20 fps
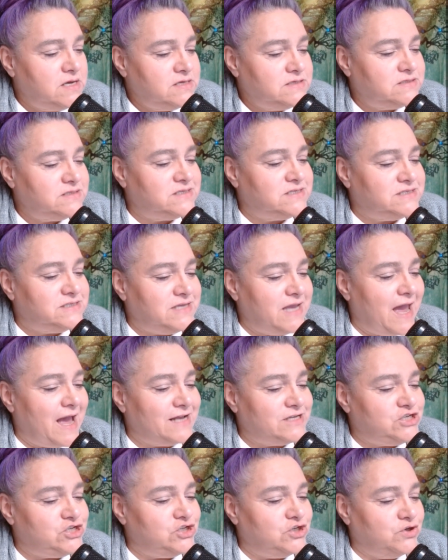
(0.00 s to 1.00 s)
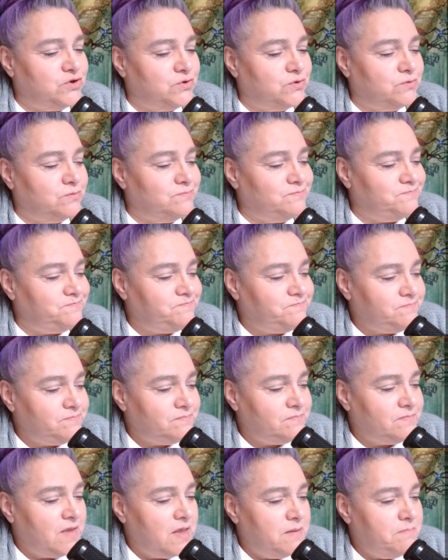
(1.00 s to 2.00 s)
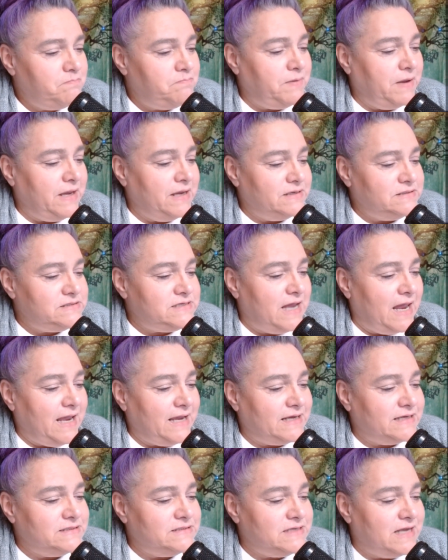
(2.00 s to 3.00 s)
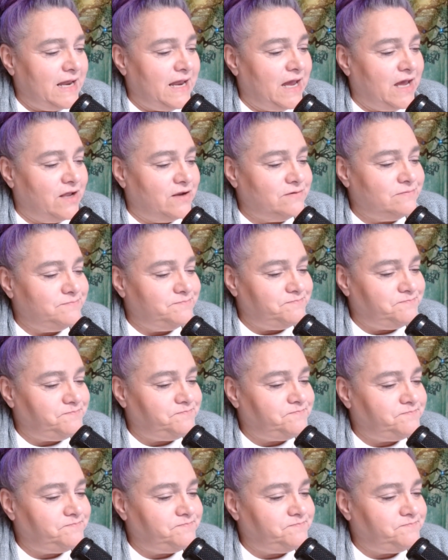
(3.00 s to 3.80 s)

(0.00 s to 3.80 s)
statue being taken down.